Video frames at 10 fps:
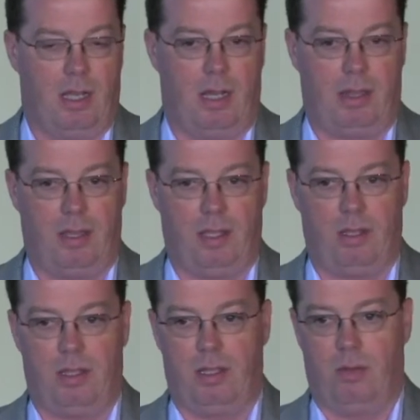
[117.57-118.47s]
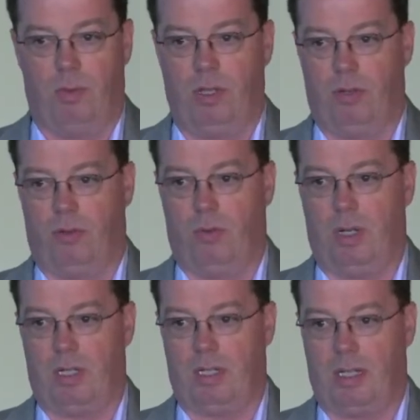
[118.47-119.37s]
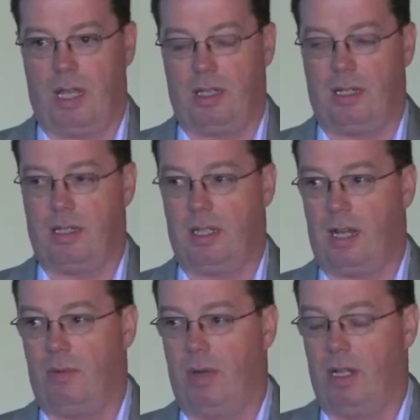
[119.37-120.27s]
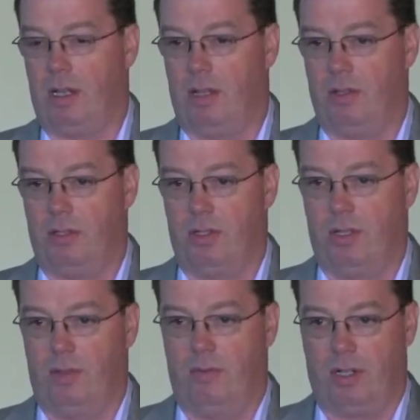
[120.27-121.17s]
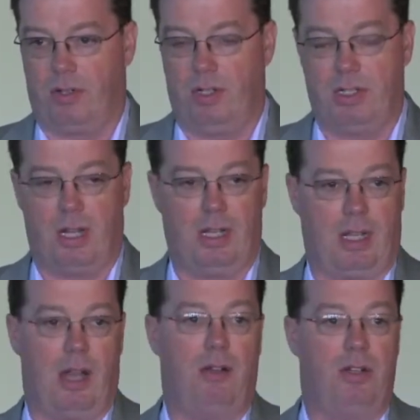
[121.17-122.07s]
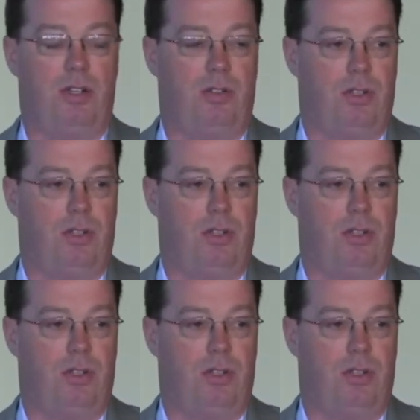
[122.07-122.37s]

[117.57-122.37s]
and I think we can all work together to celebrate those victories. I'd encourage you